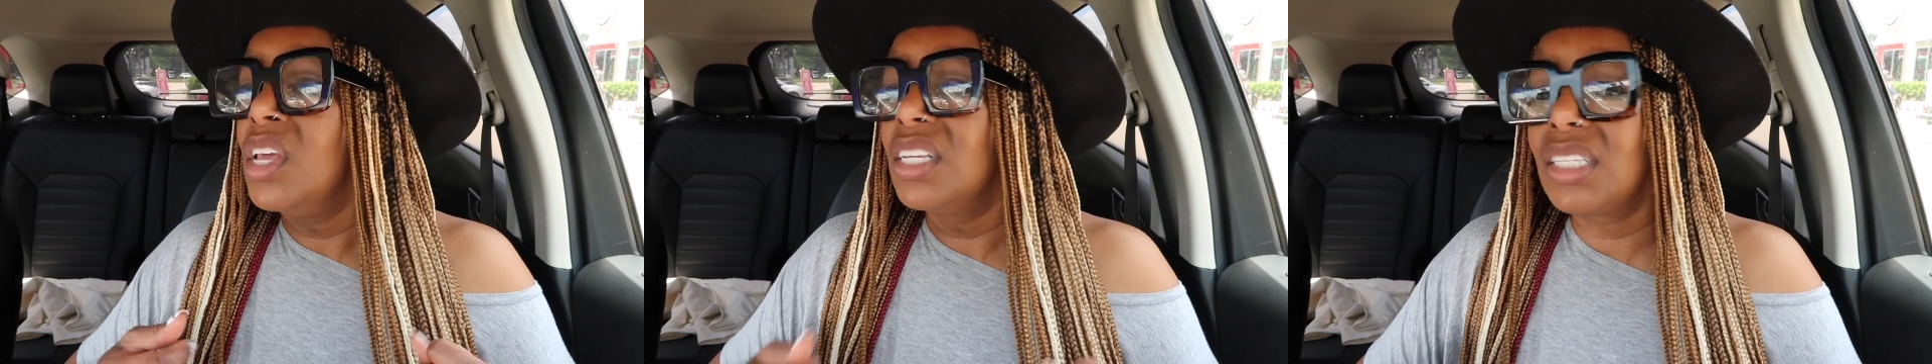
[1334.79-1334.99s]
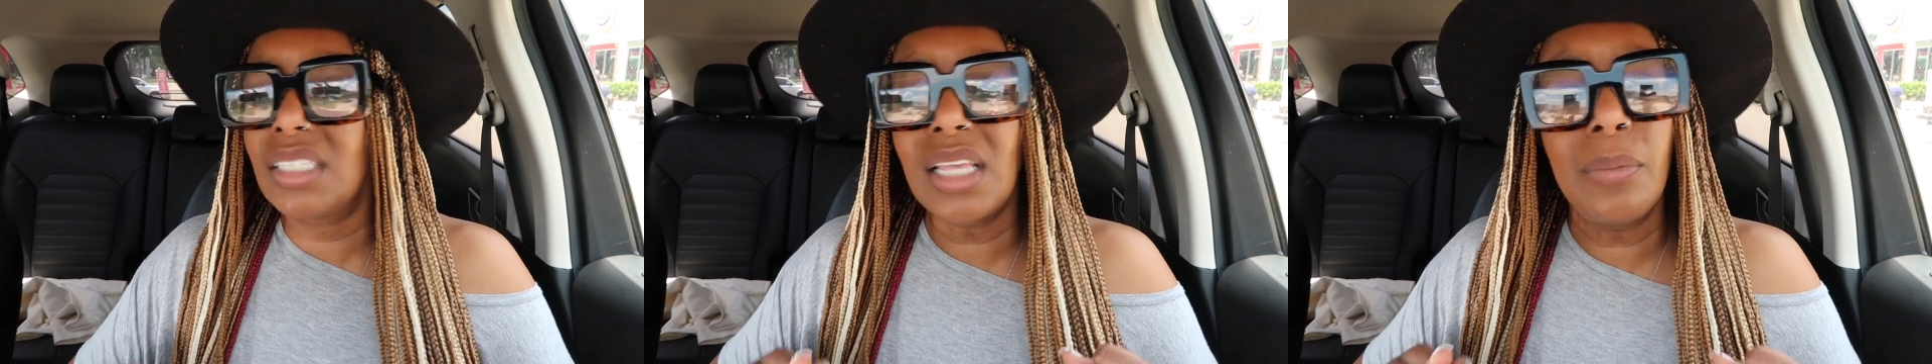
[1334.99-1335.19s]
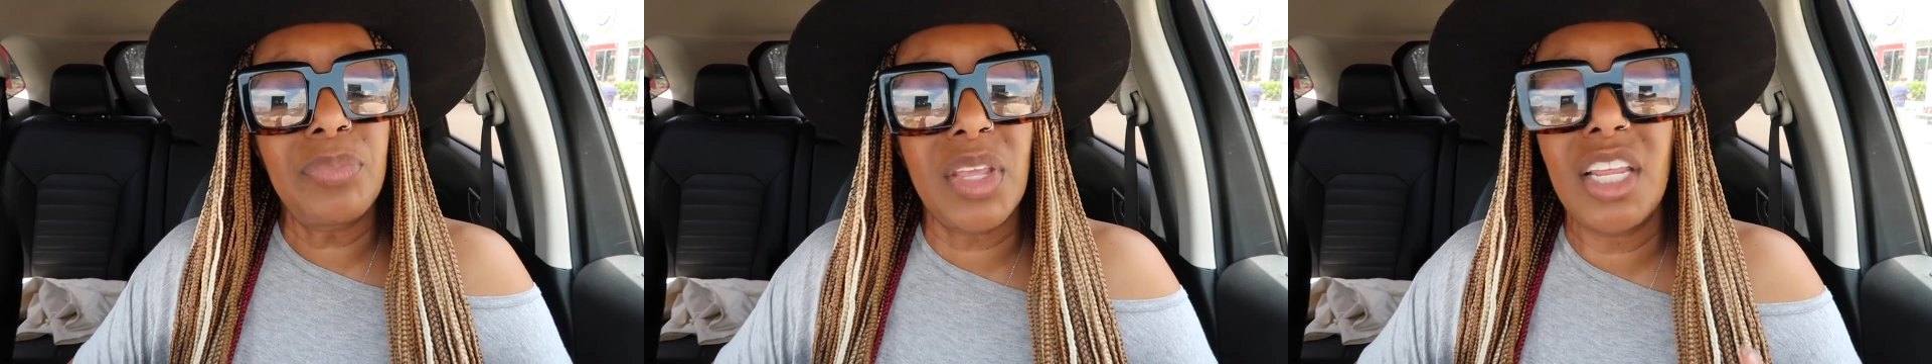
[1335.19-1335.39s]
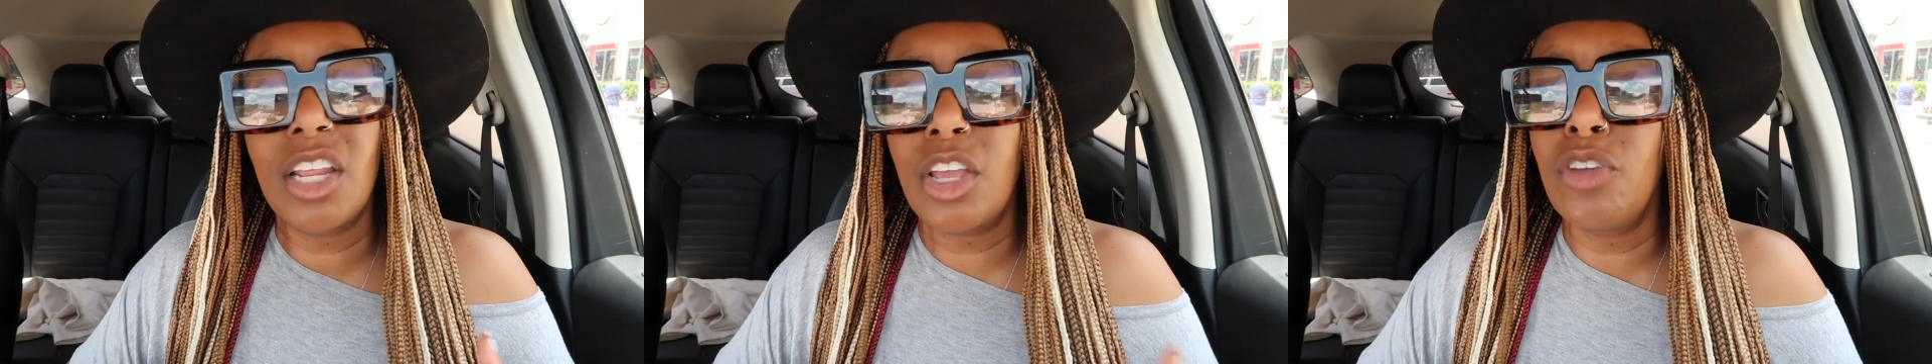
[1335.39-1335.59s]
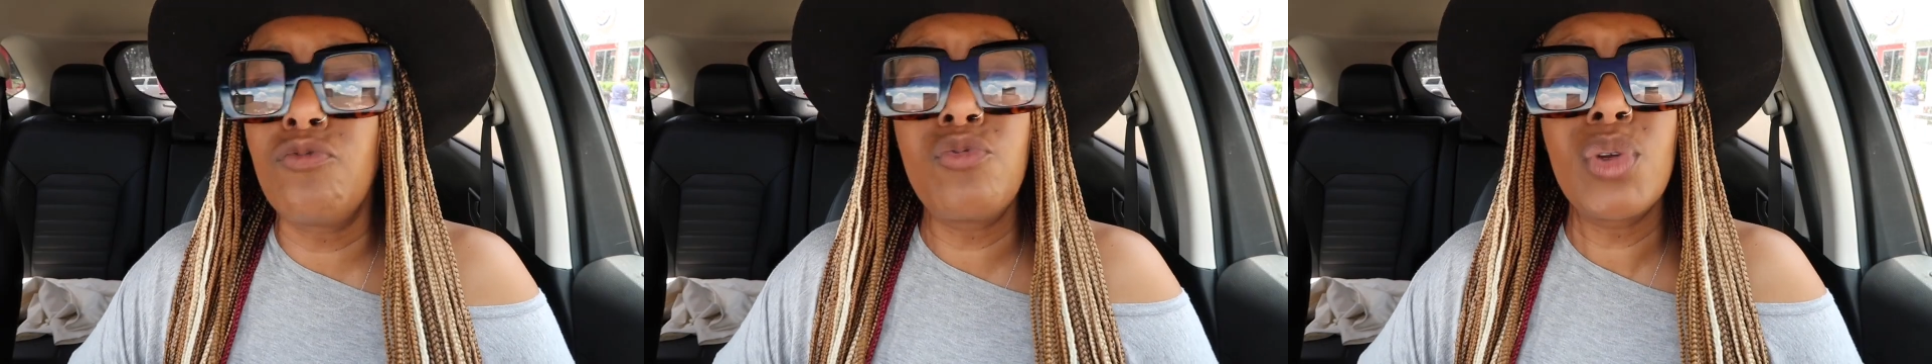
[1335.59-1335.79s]
something
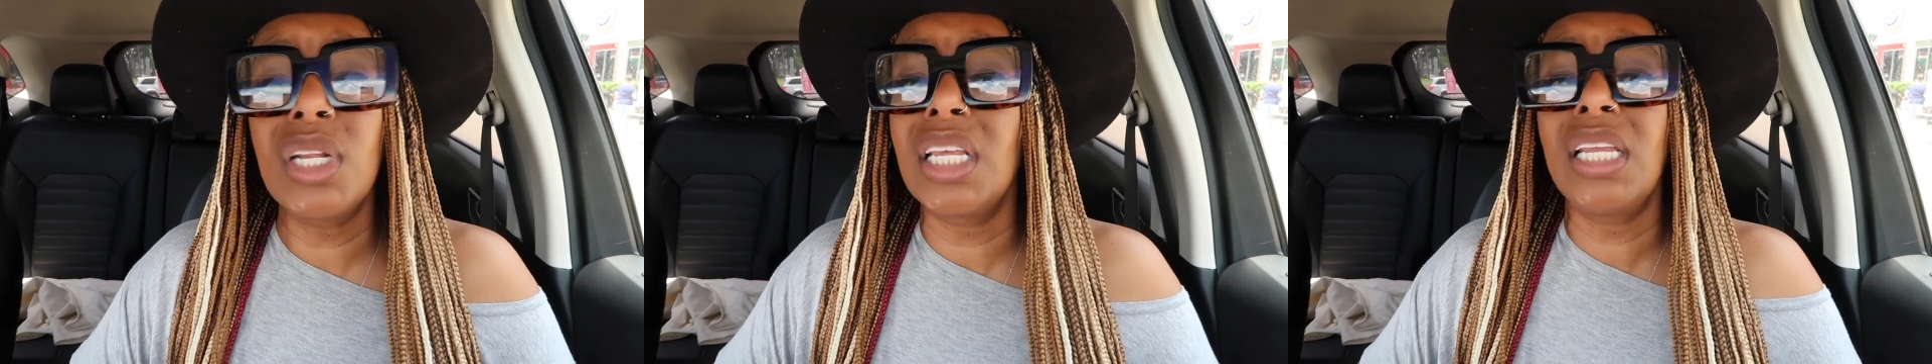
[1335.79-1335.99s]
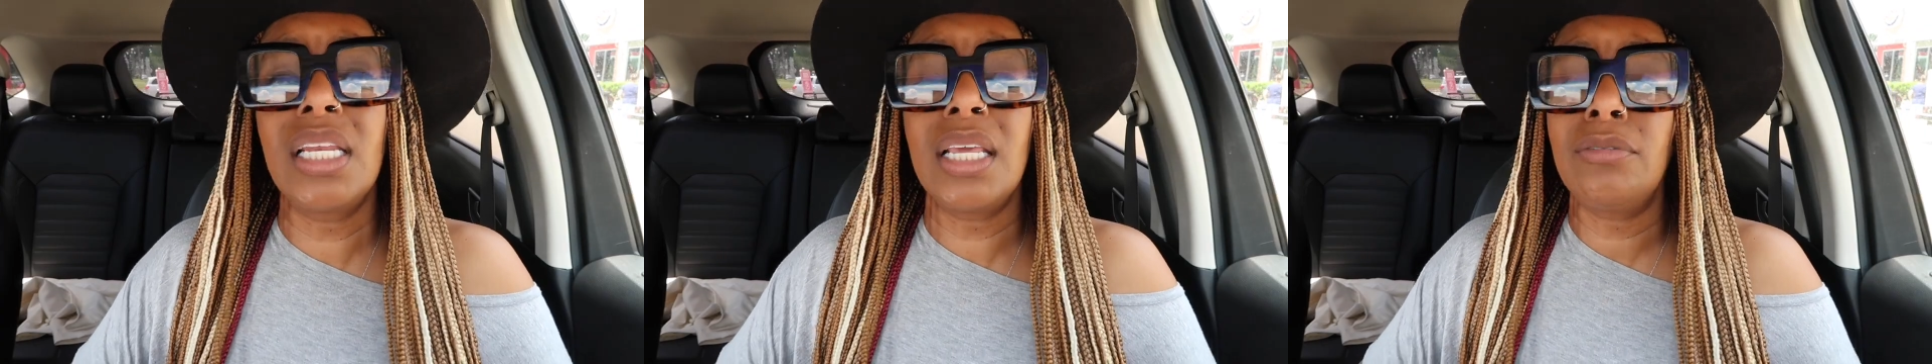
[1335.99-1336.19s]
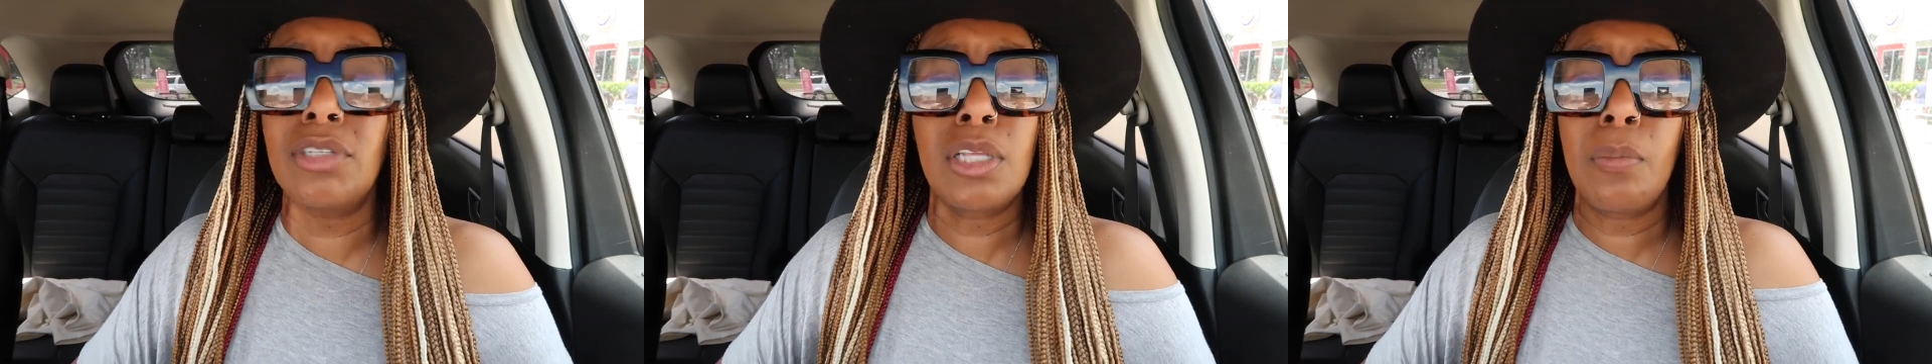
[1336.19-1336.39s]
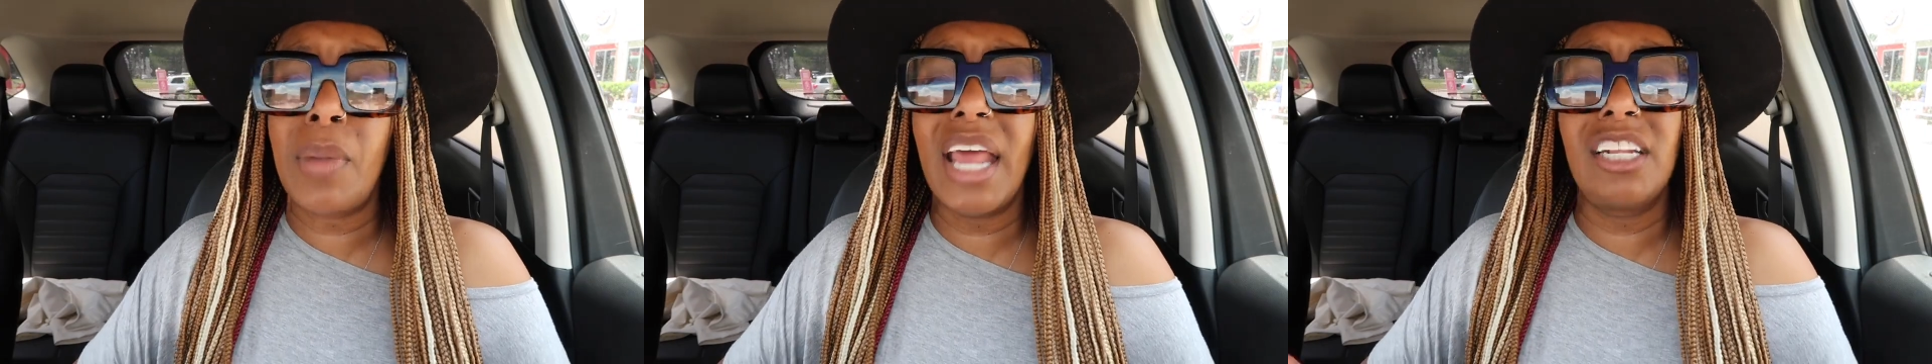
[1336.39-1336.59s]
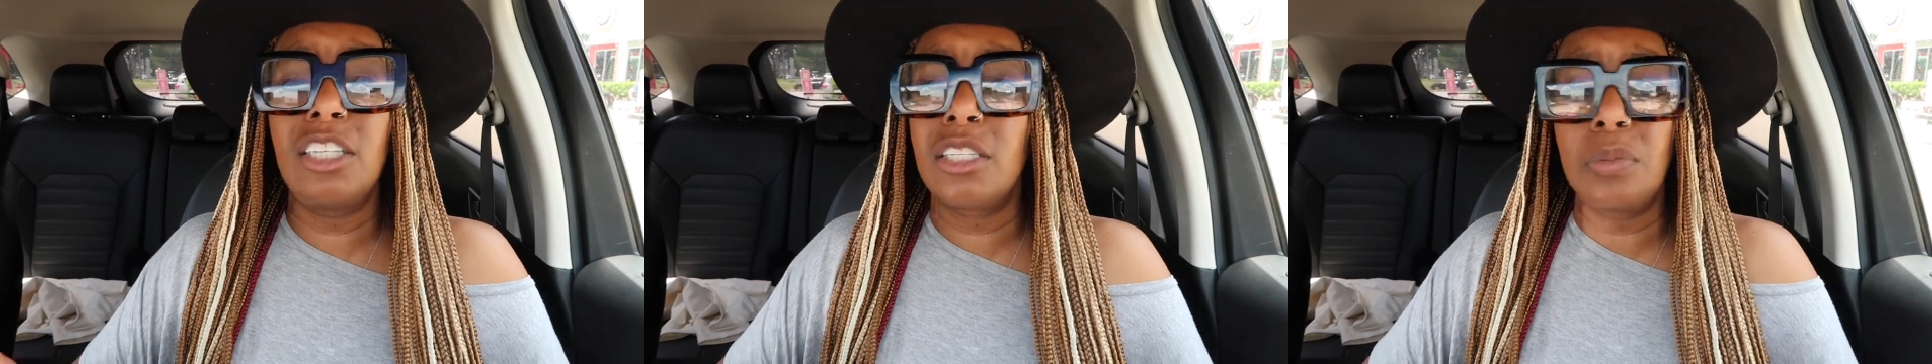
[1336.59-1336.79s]
can really lift somebody's